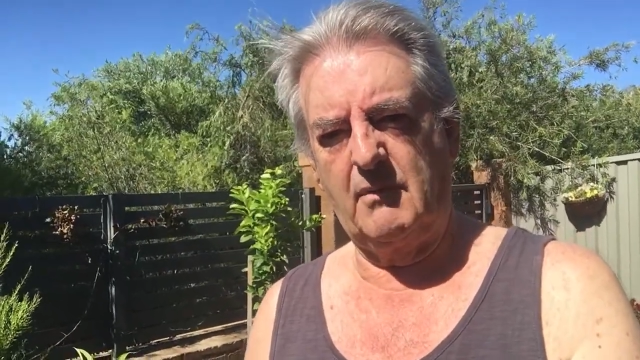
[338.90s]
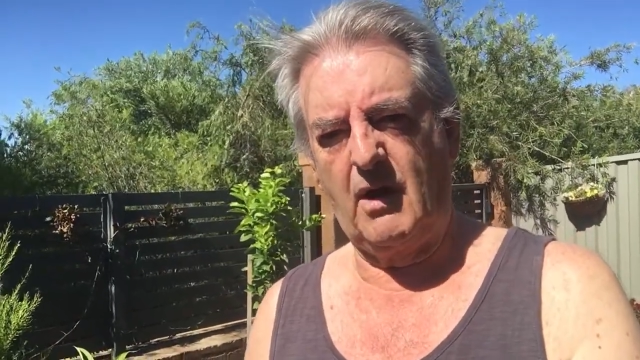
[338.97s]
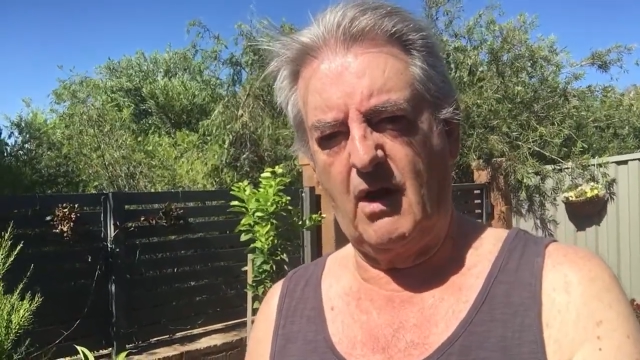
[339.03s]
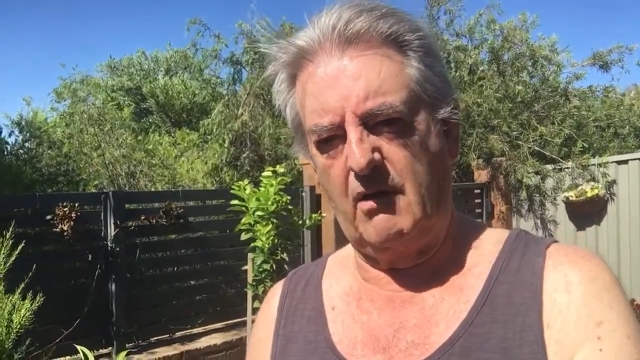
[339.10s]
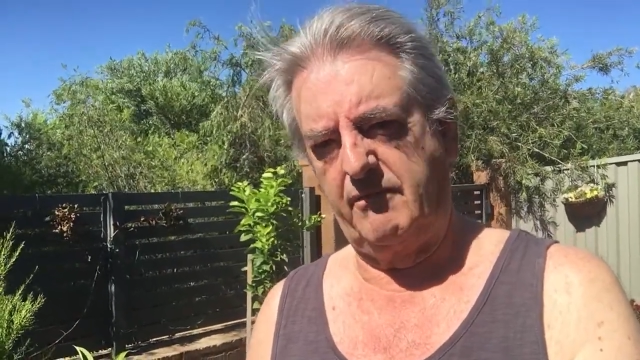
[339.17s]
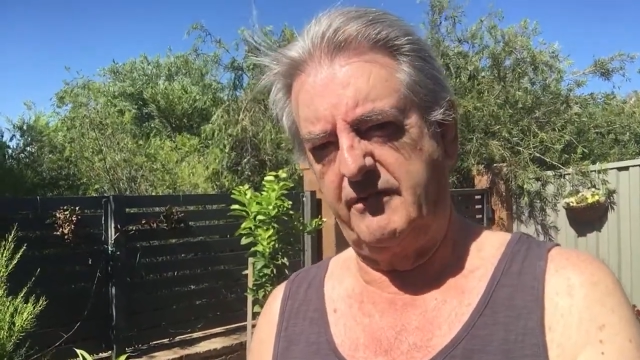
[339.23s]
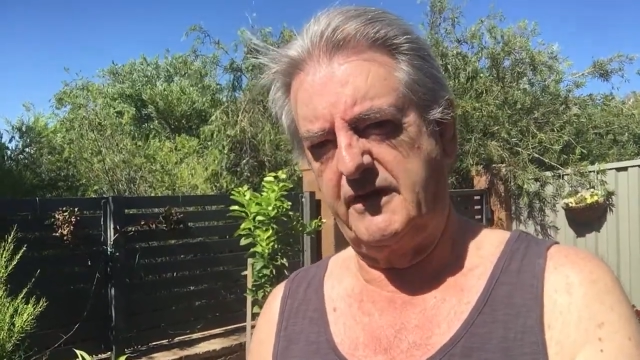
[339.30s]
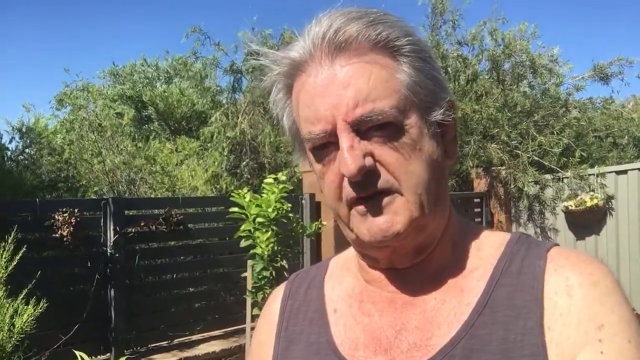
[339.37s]

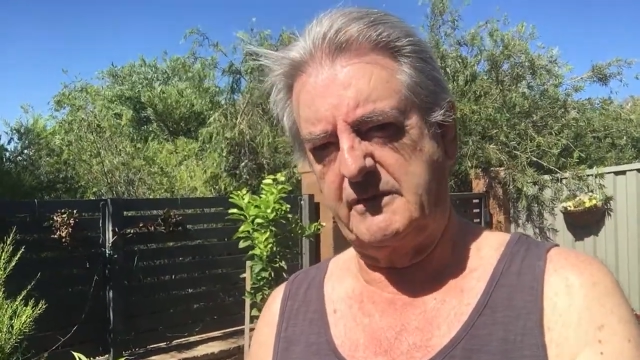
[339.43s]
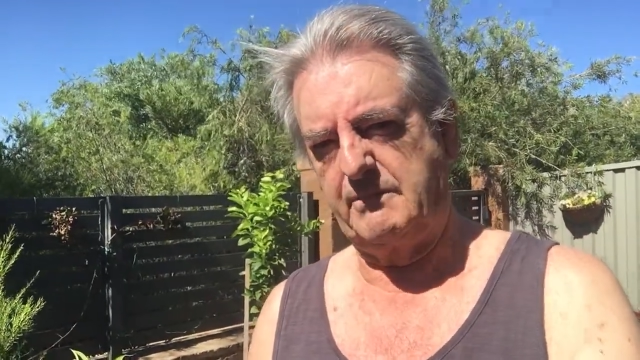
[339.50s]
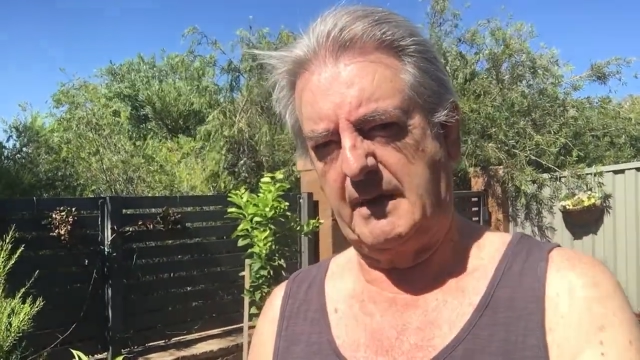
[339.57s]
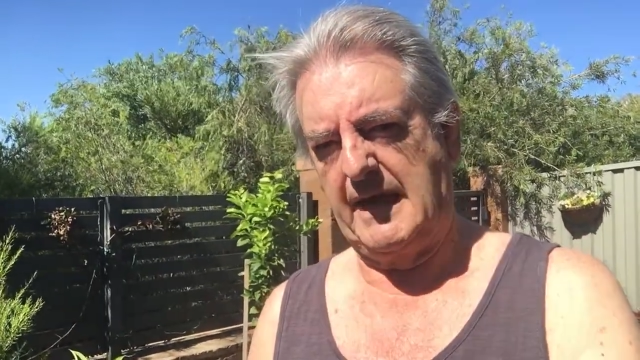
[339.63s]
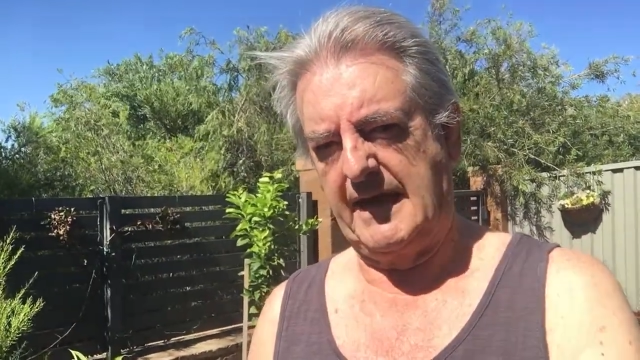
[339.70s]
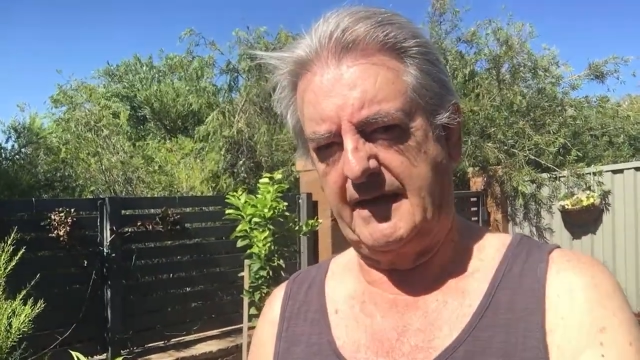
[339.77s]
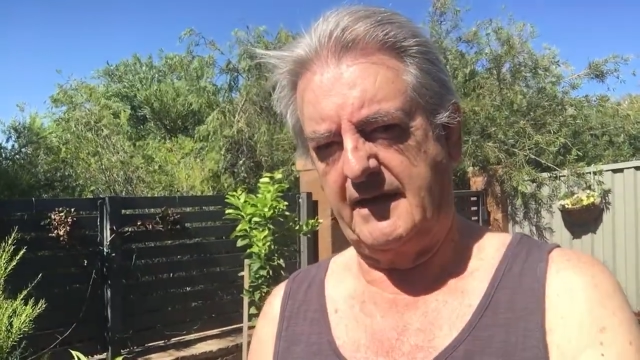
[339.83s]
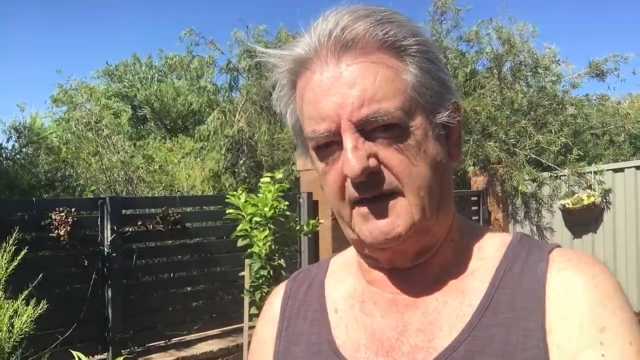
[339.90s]
of this
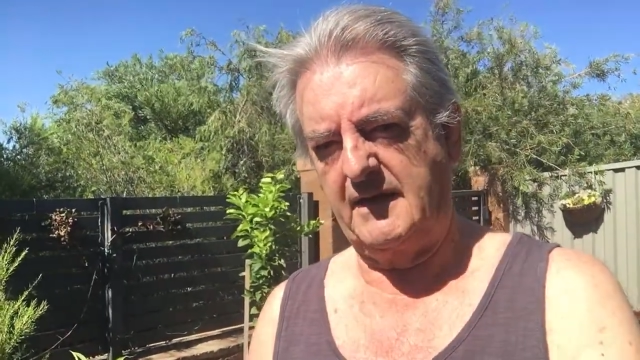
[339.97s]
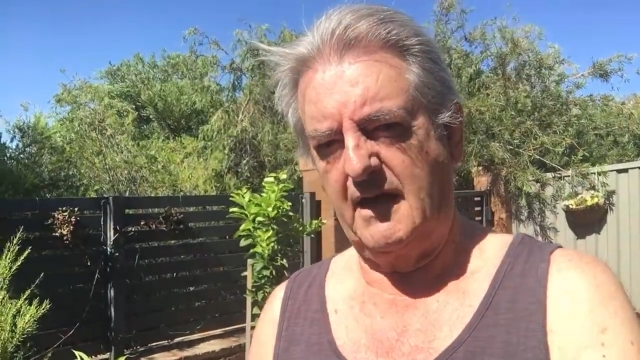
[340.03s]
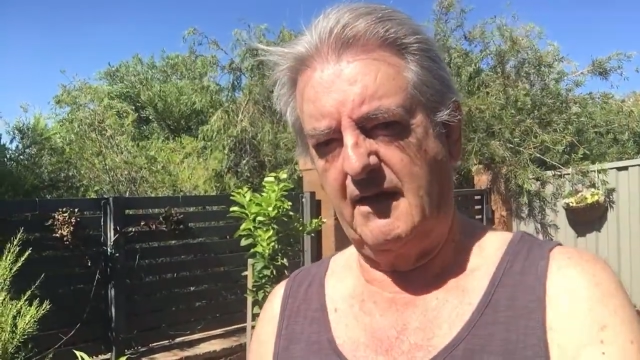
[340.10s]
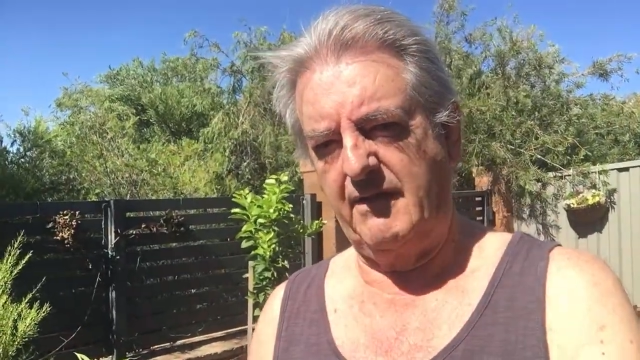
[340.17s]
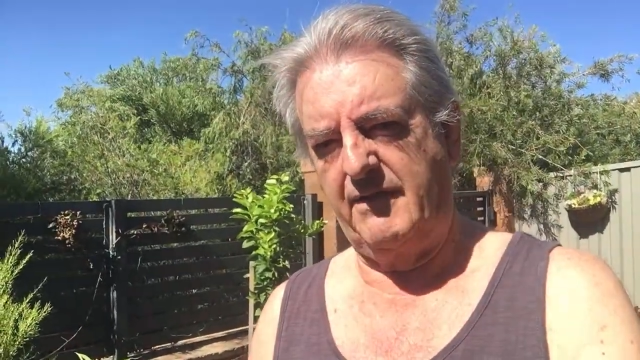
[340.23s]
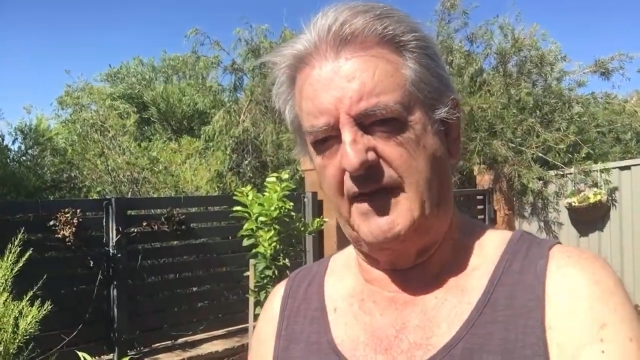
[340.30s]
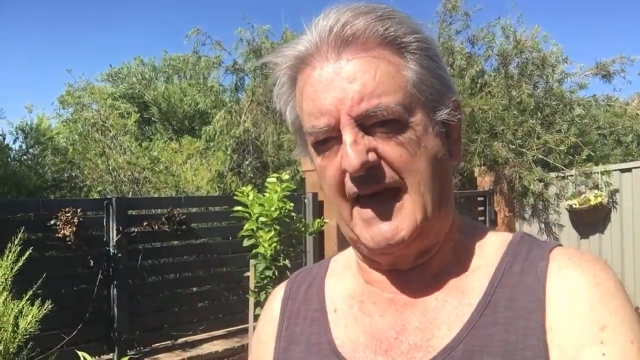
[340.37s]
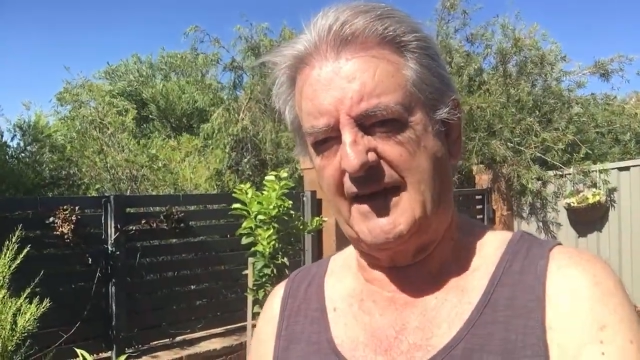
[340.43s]
planet
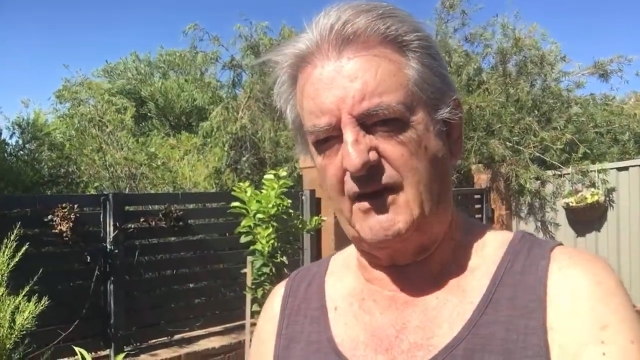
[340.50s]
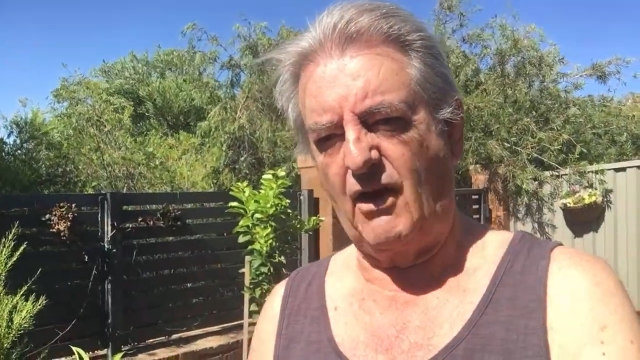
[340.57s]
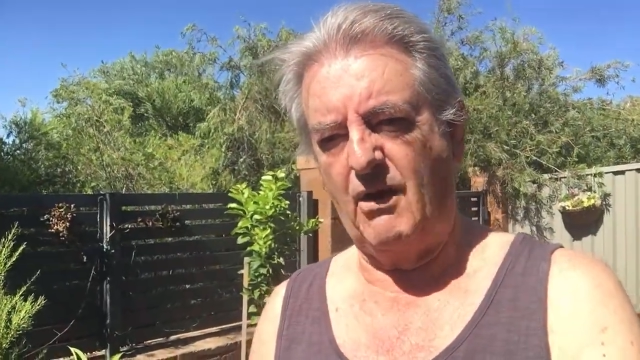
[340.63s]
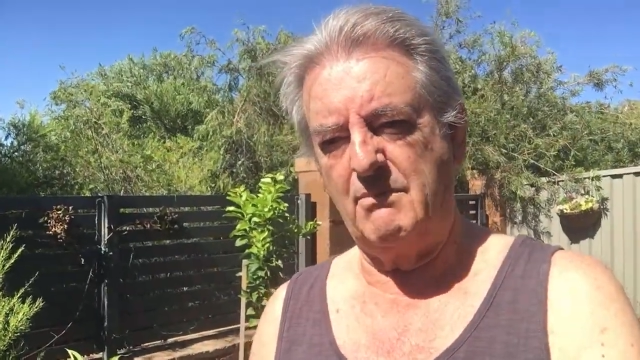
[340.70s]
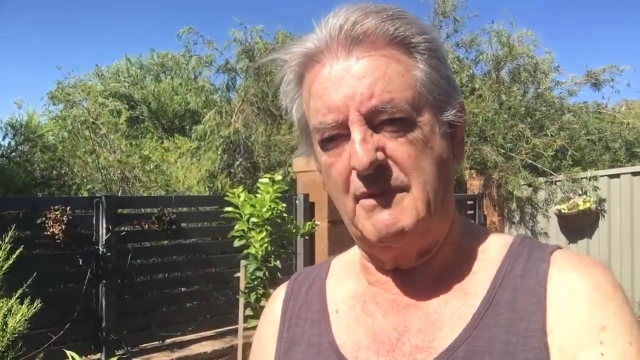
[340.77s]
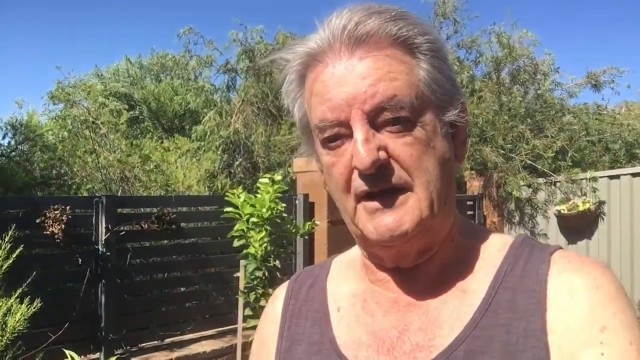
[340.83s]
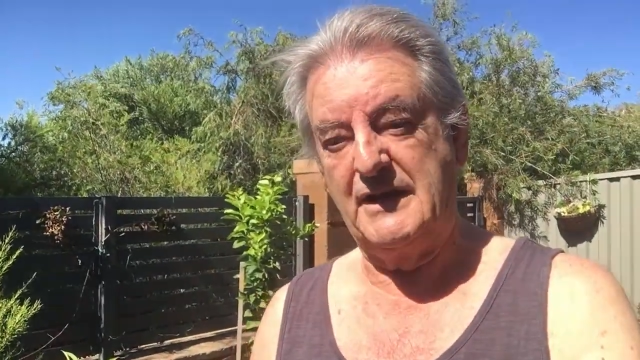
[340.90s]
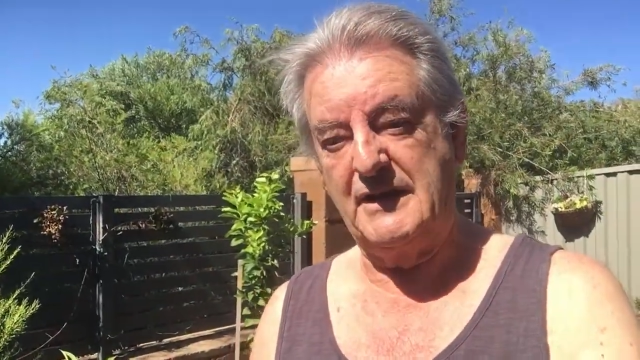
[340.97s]
that are
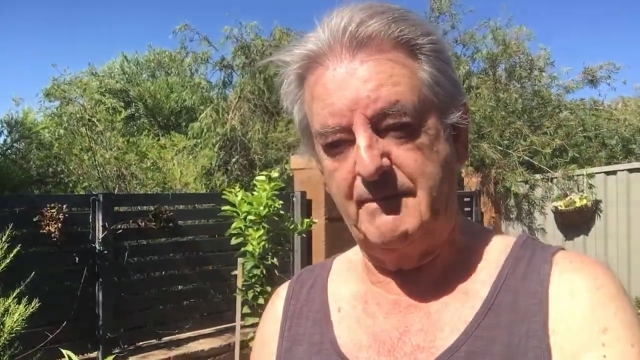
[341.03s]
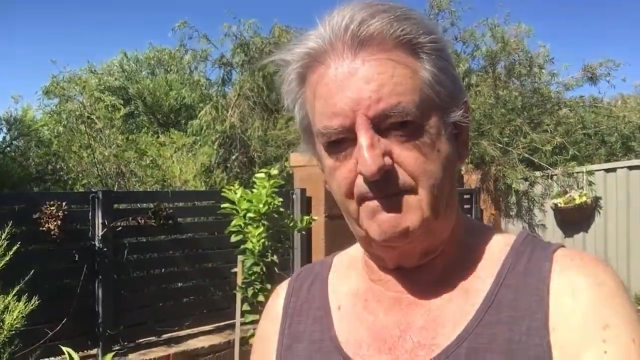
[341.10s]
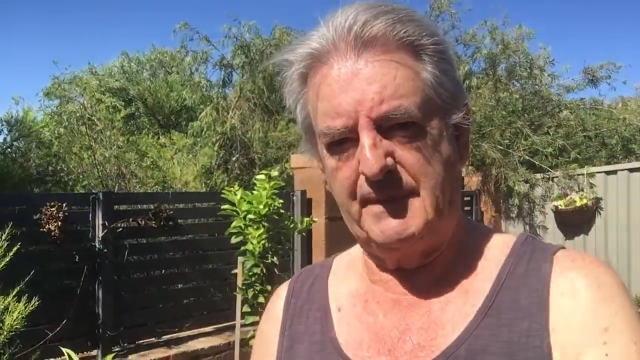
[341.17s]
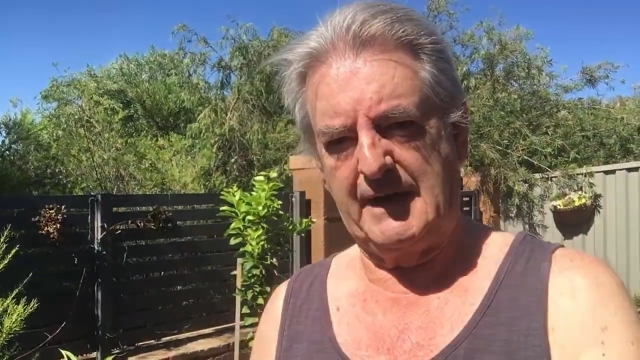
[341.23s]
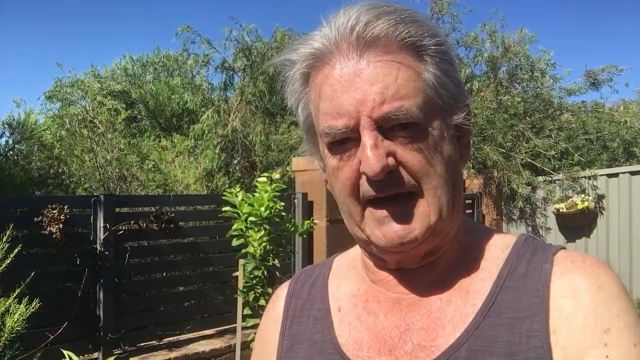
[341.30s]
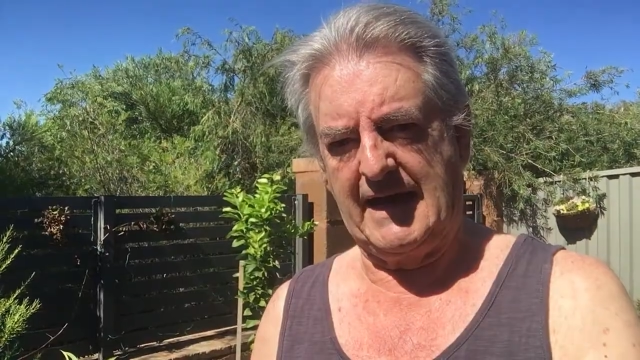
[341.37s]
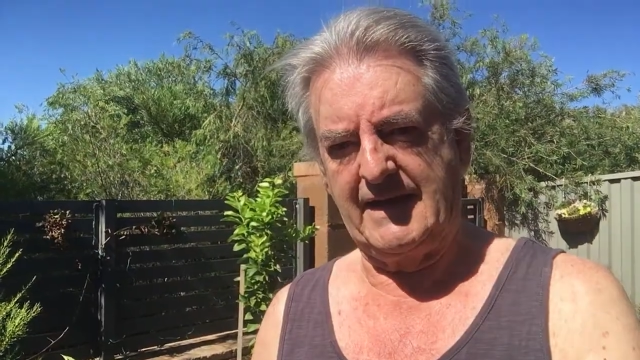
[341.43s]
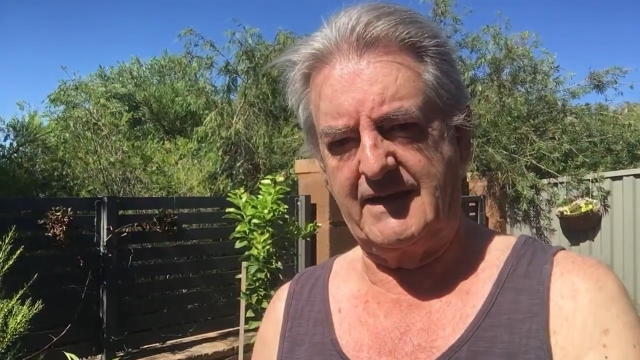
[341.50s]

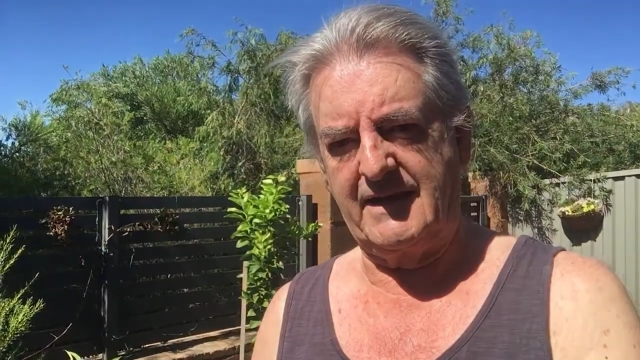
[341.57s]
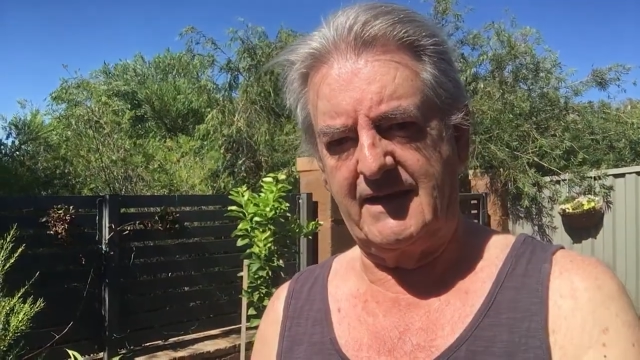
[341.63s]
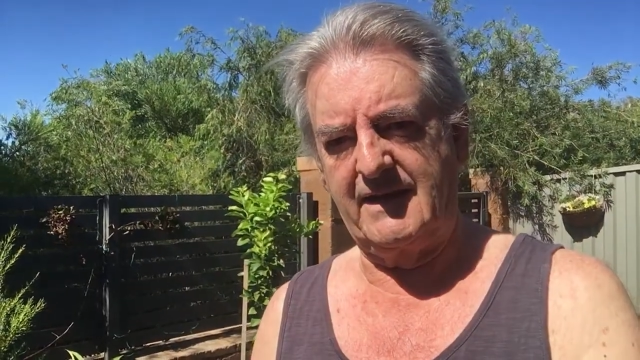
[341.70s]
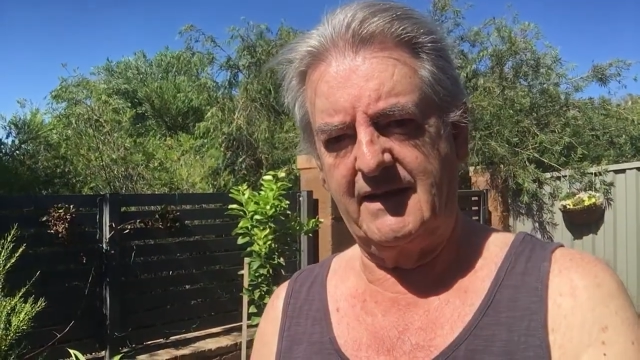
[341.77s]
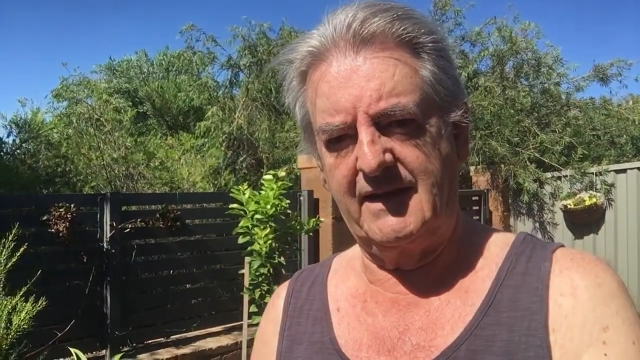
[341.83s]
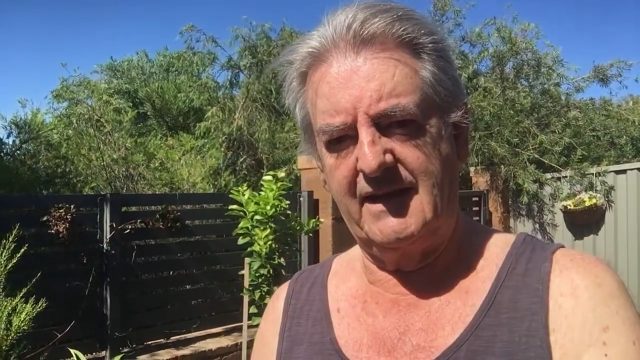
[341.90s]
manipulating